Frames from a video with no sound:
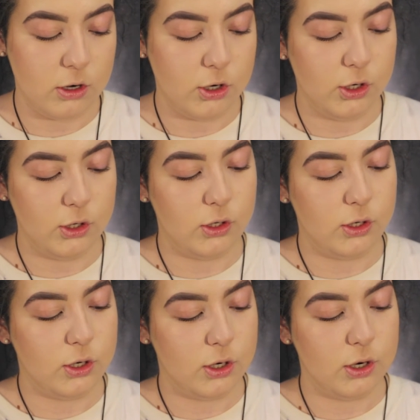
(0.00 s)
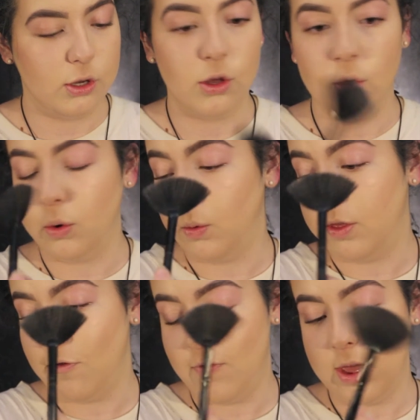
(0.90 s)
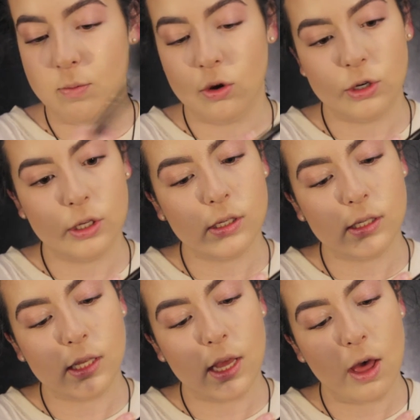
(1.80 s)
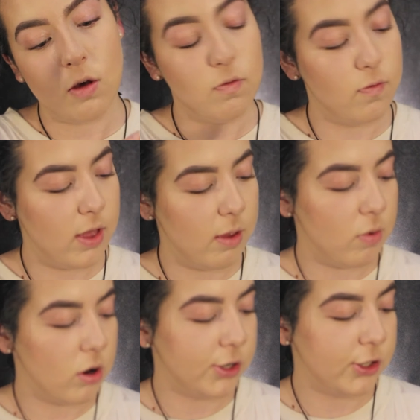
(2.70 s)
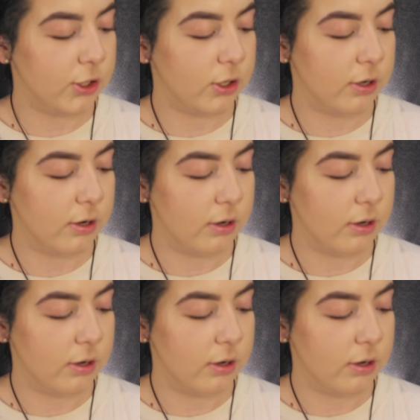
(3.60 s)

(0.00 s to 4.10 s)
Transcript: And just go in with a fan brush. This is the e.l.f. fan brush.